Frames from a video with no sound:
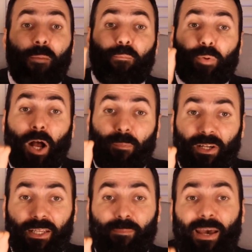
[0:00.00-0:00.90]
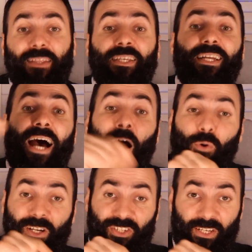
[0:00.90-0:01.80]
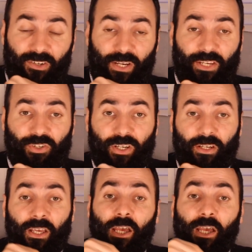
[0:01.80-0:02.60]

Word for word: properly met in our generation,